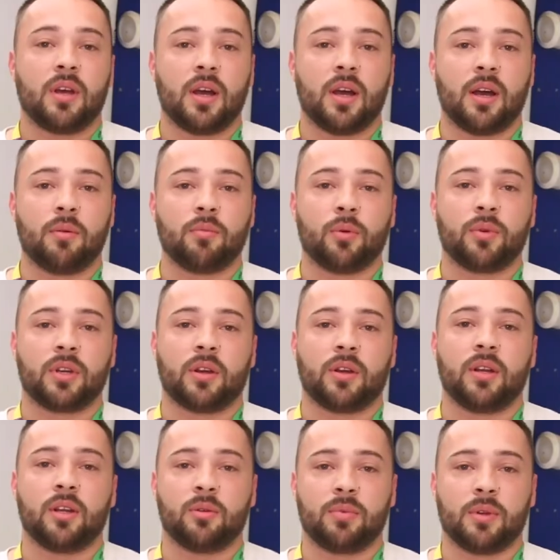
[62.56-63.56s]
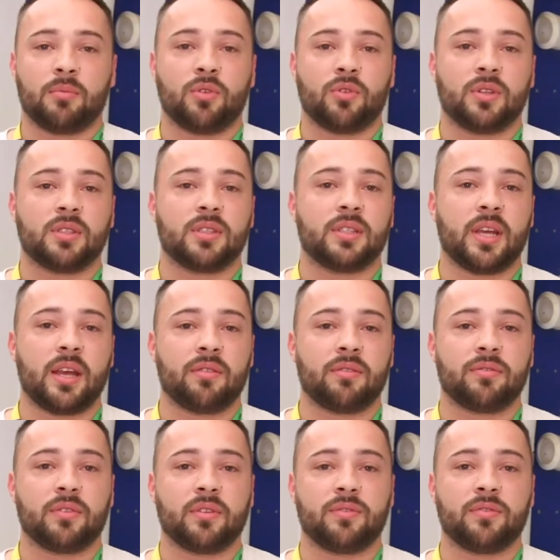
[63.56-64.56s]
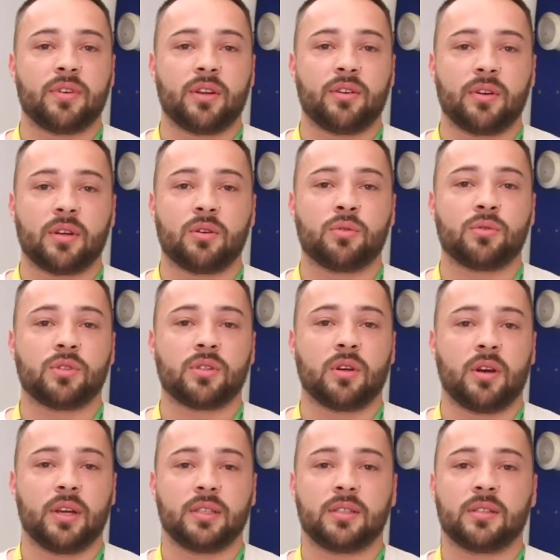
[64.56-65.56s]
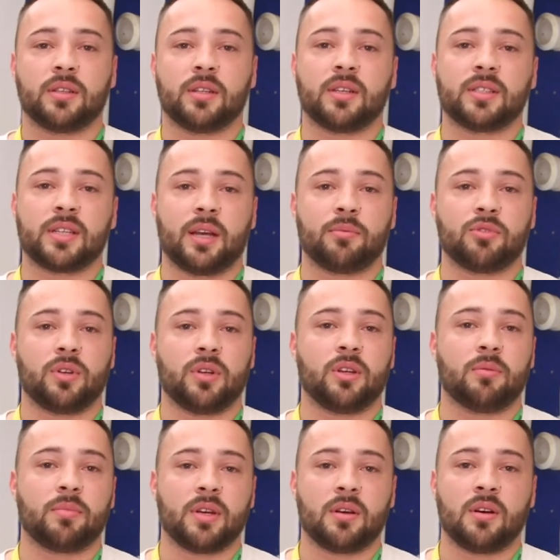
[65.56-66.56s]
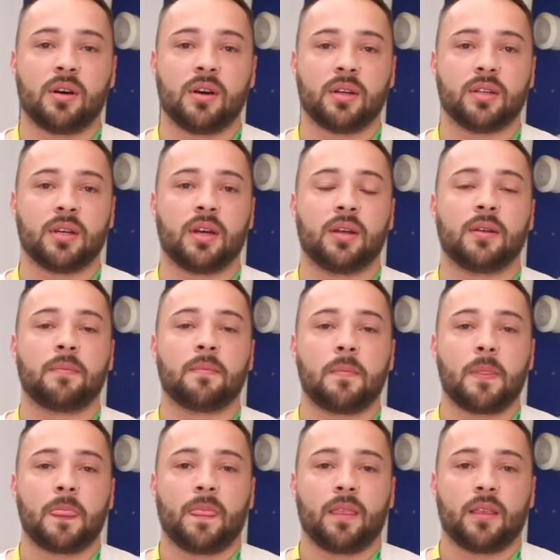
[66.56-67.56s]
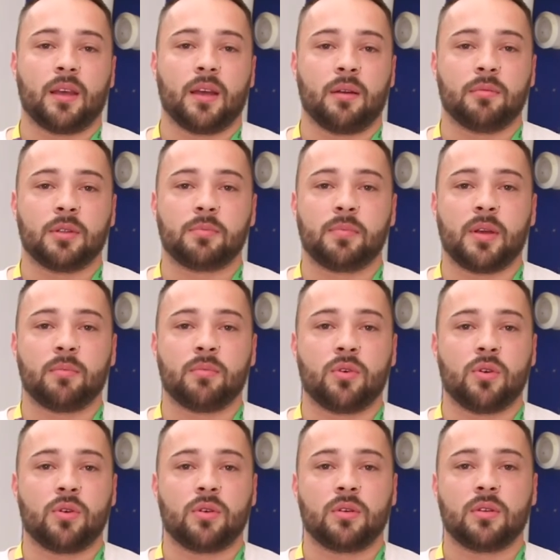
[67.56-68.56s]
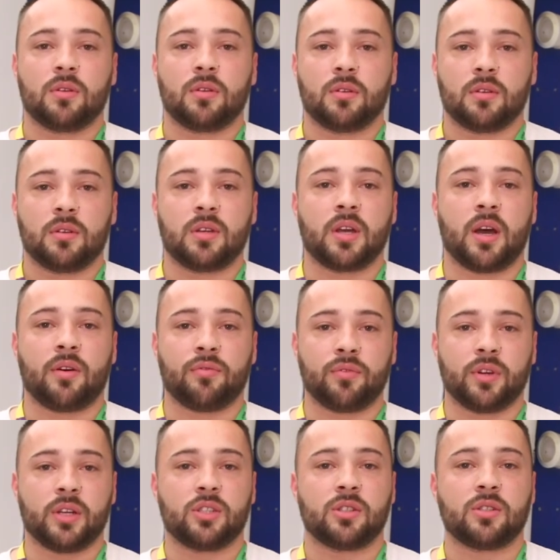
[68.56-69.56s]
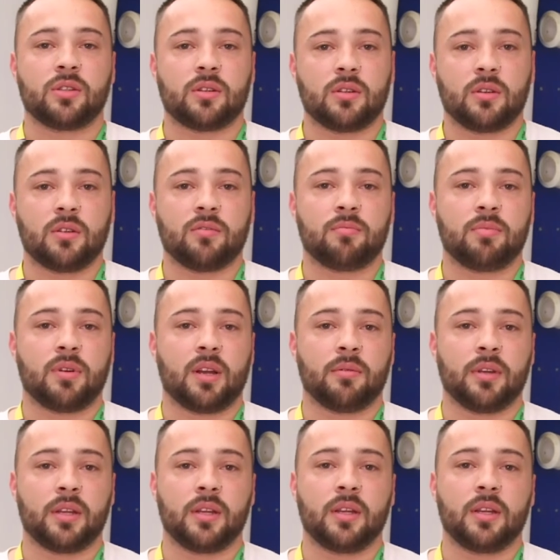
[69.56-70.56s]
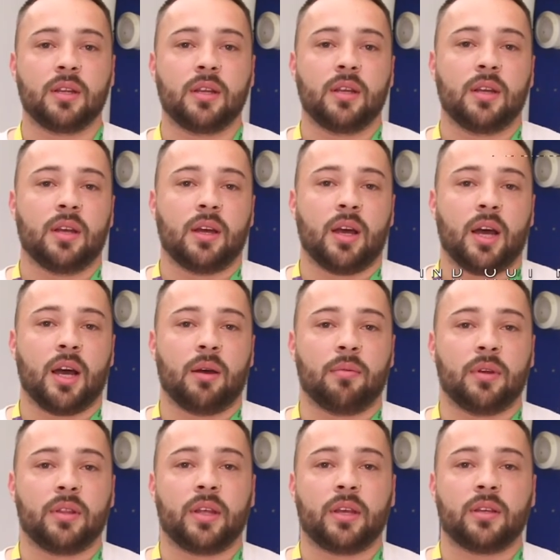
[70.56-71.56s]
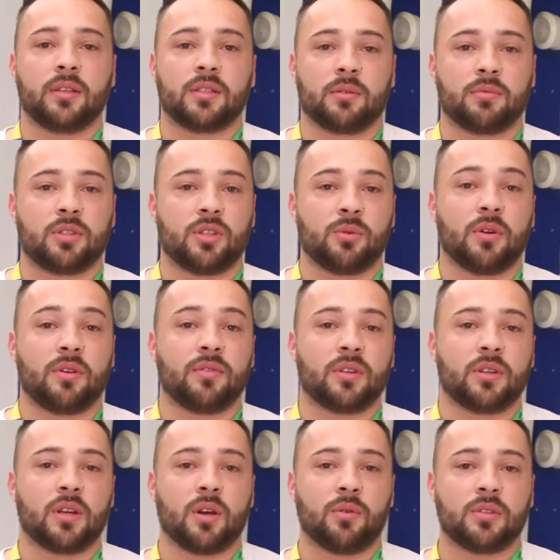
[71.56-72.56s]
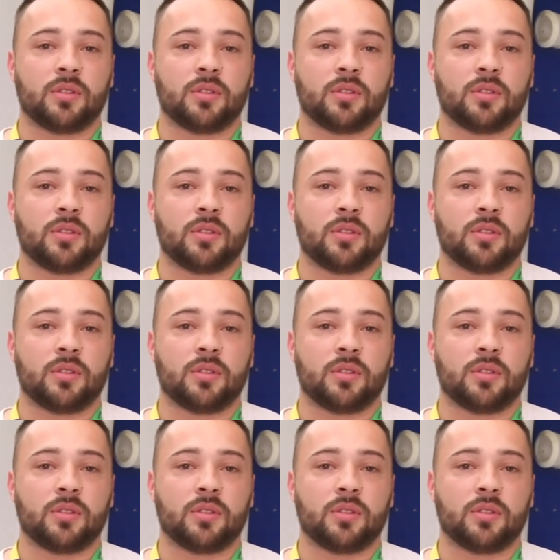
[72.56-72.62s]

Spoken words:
where we go a little bit more into depth and theoretical sides, the exams are a little bit harder, there's a bit more coverage of plumbing, and then it's up to you whether you can go